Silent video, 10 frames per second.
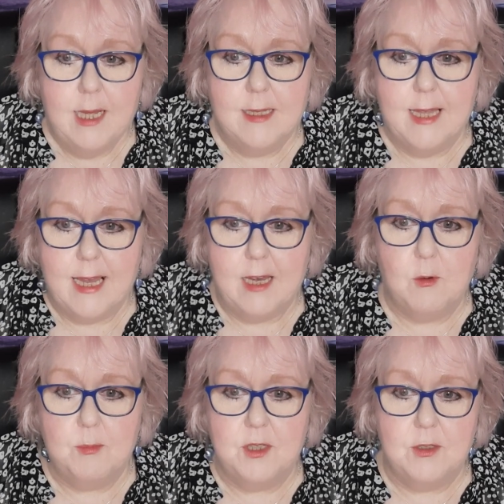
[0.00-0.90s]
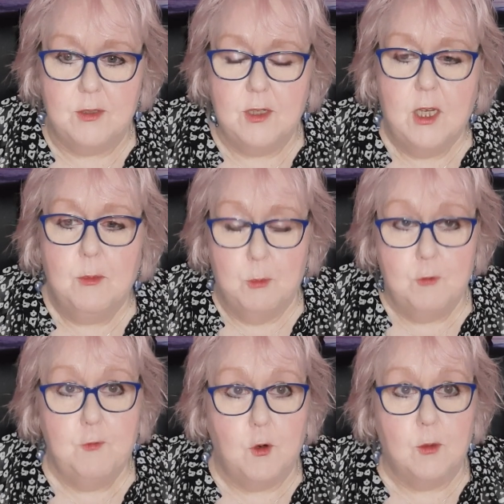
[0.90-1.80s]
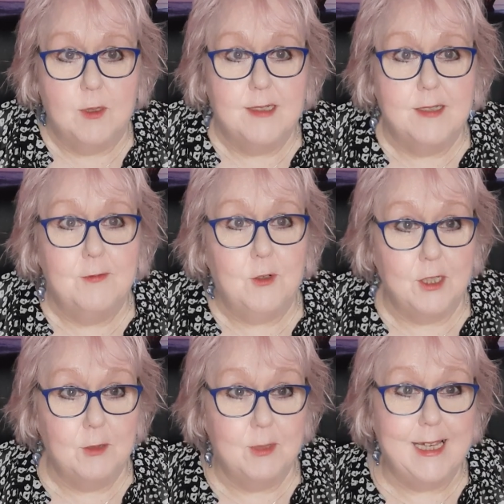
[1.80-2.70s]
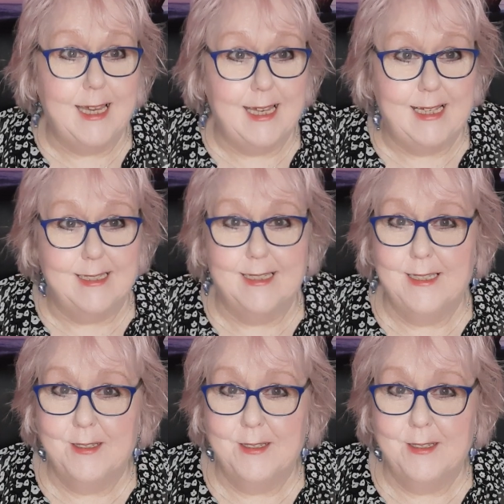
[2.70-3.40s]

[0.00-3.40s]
that help you move forward for your week ahead.